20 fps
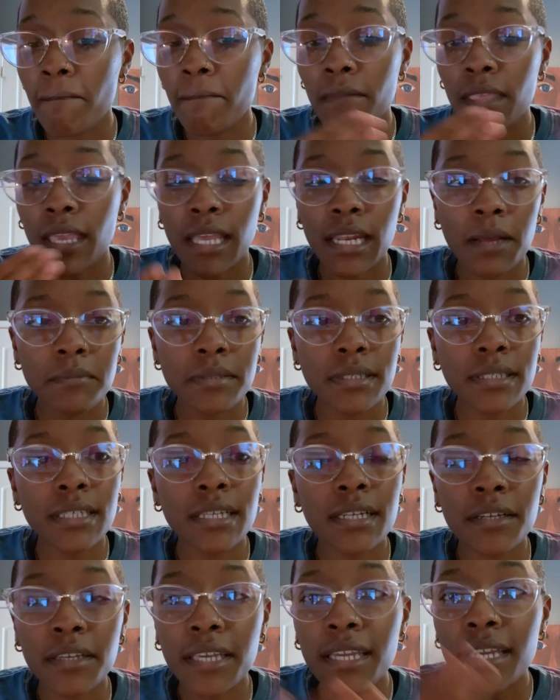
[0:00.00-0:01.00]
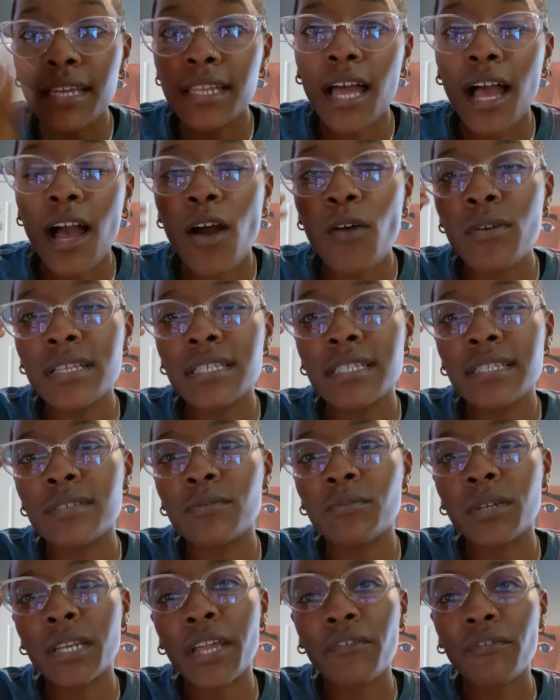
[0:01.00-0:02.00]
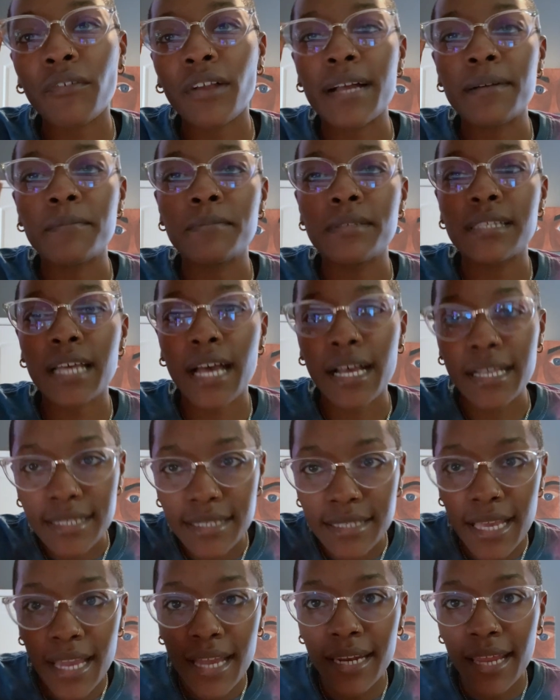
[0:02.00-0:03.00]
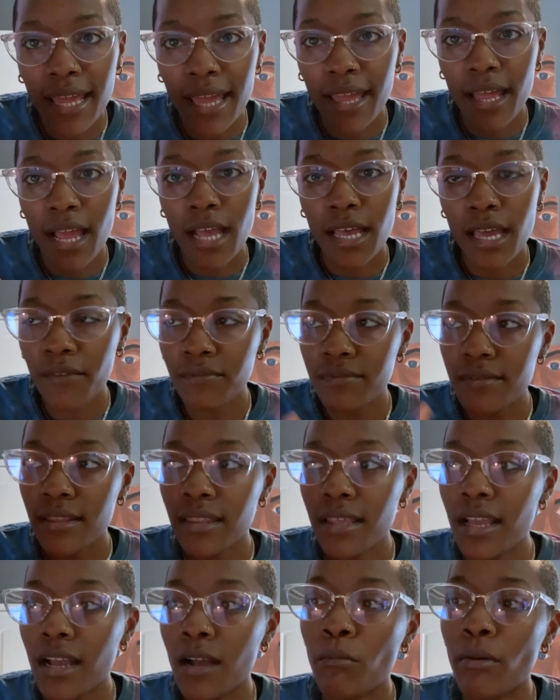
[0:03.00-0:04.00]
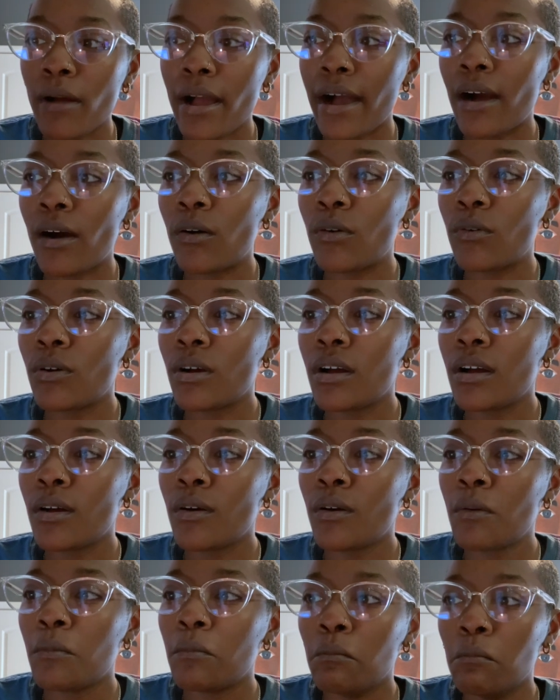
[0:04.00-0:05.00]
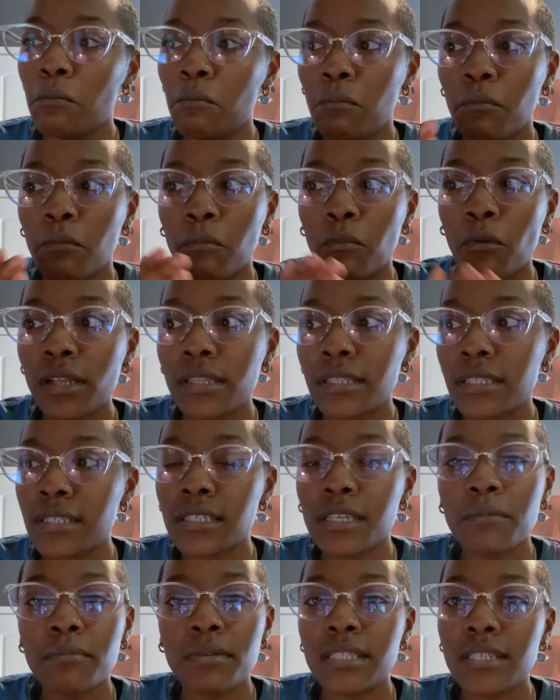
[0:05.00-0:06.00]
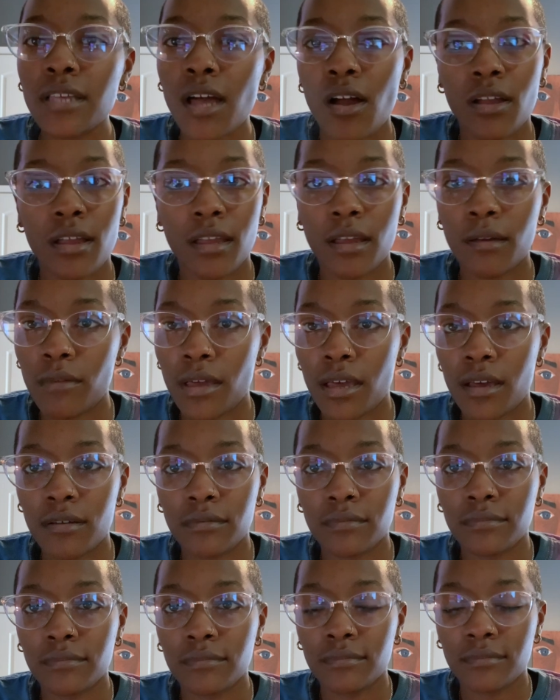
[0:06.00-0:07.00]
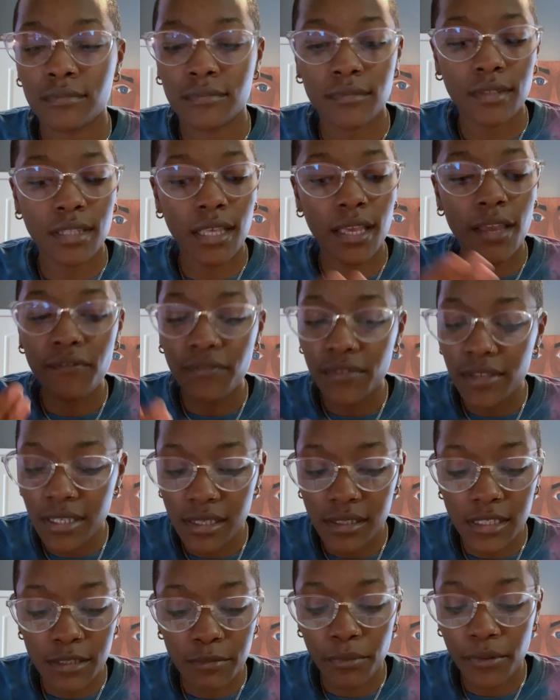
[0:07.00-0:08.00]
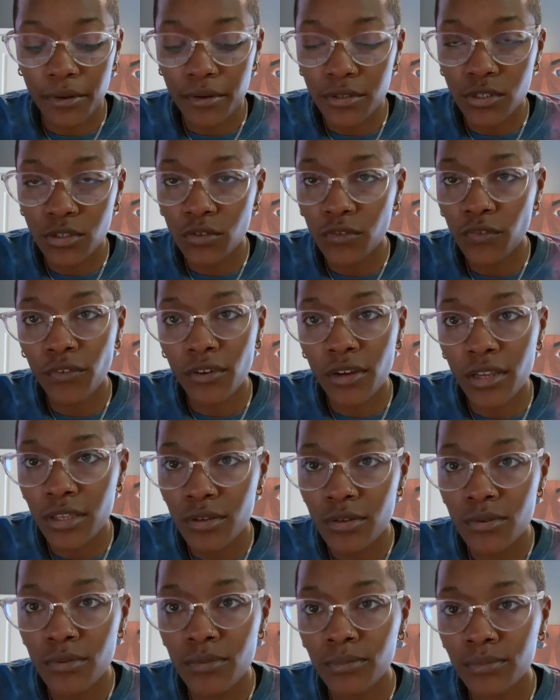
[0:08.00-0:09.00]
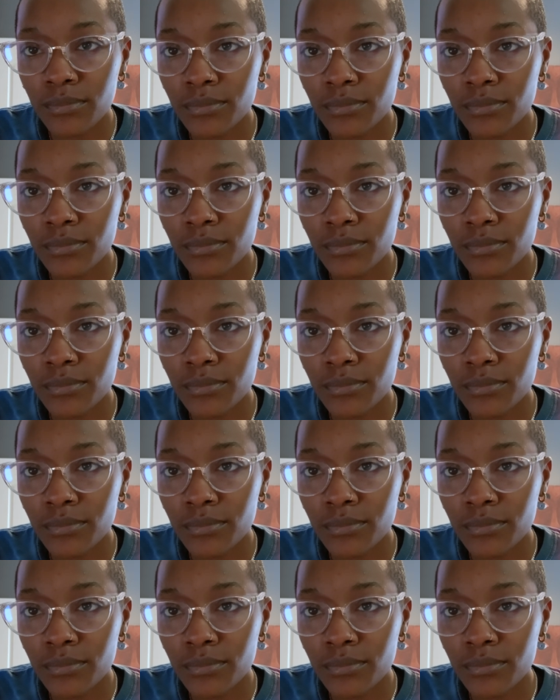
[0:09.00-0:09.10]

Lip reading: And I always, whenever I say that, I have to think about what this could be talking about. If this is spiritual for you,